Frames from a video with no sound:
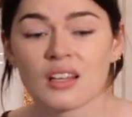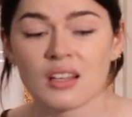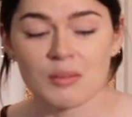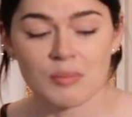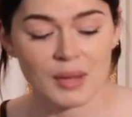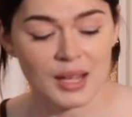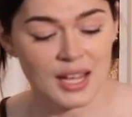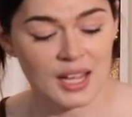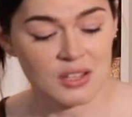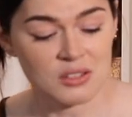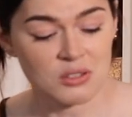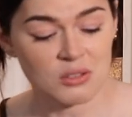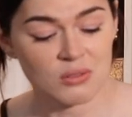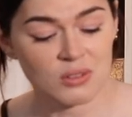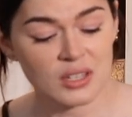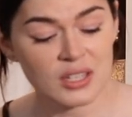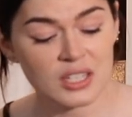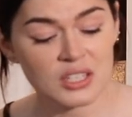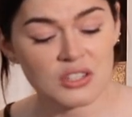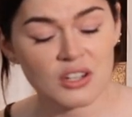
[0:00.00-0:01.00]
my hands are
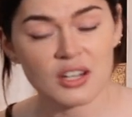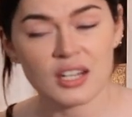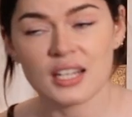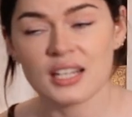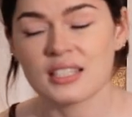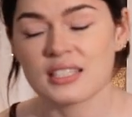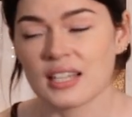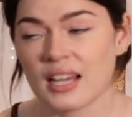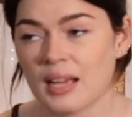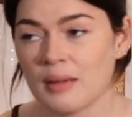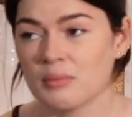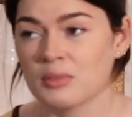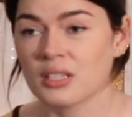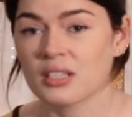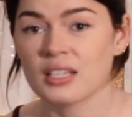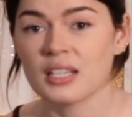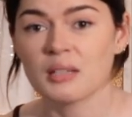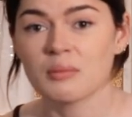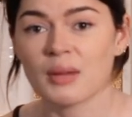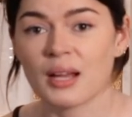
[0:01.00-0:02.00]
really dirty, time to
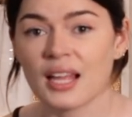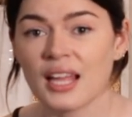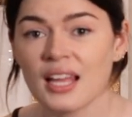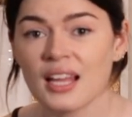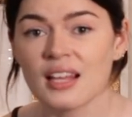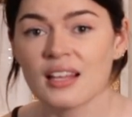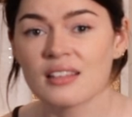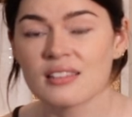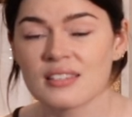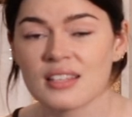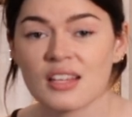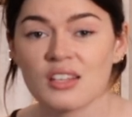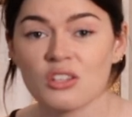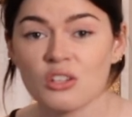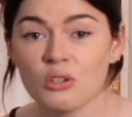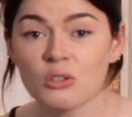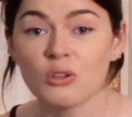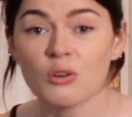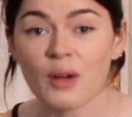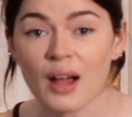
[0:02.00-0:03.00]
clean my hands, and
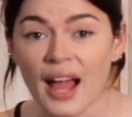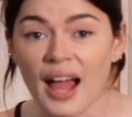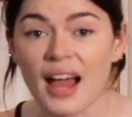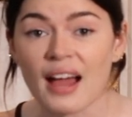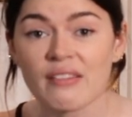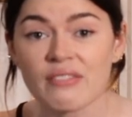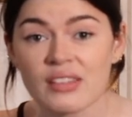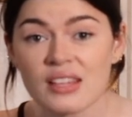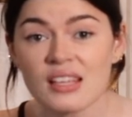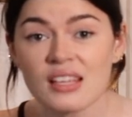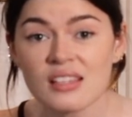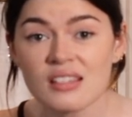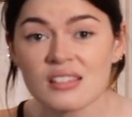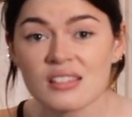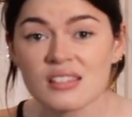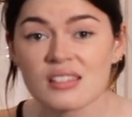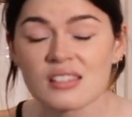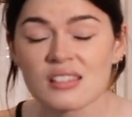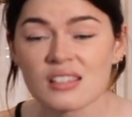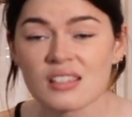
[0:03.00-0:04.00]
you don't have
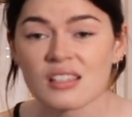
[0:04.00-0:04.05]
these,